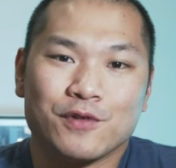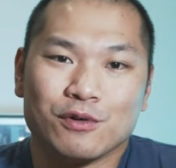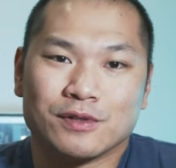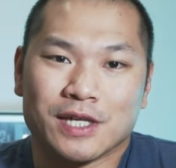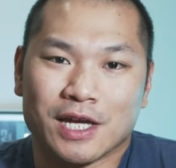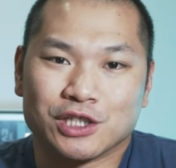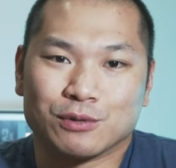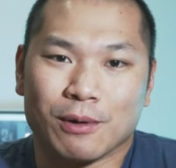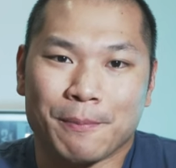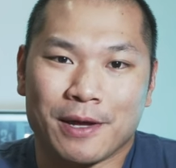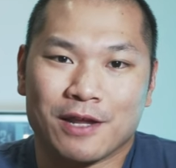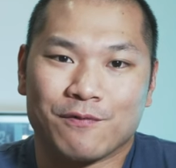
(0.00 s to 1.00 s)
few
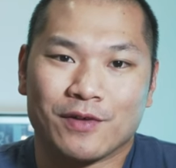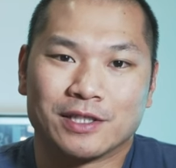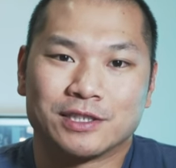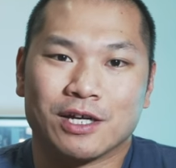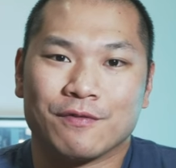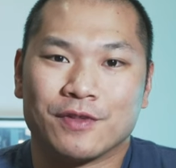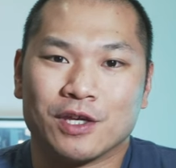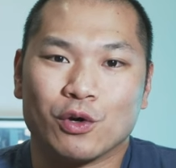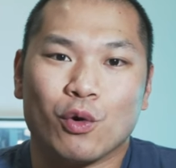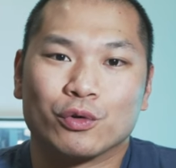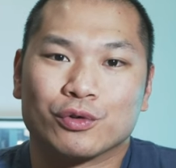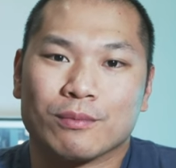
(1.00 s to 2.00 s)
tangible benefits of the
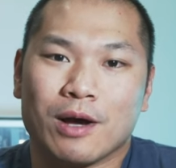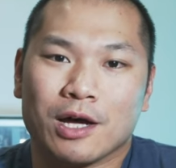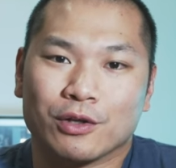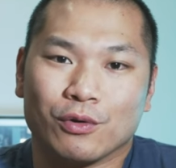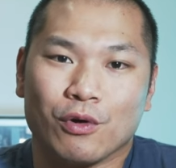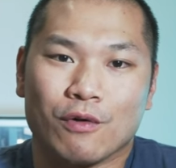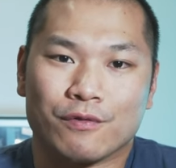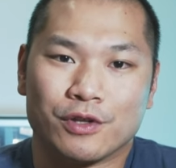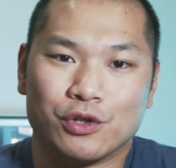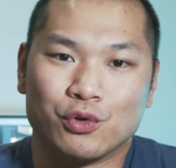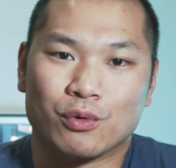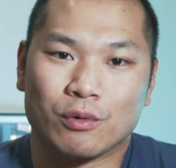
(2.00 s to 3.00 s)
older model over
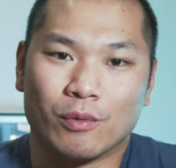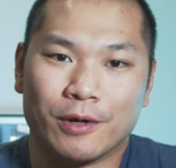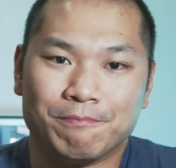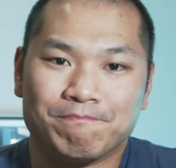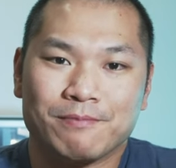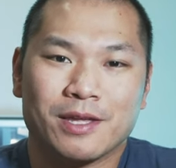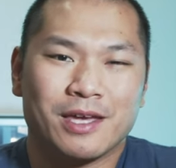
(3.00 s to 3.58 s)
the newer one.